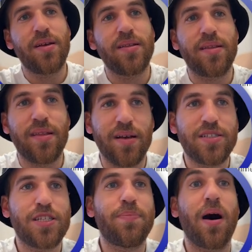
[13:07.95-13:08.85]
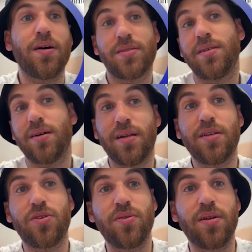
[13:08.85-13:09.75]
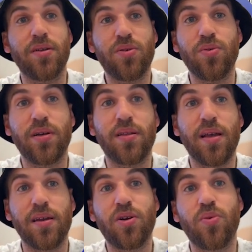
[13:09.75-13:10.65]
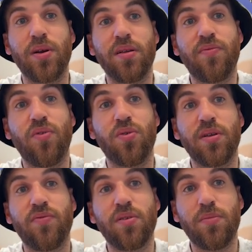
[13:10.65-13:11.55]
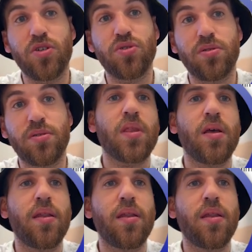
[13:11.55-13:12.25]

the text parser literally took it and created 4 different modules.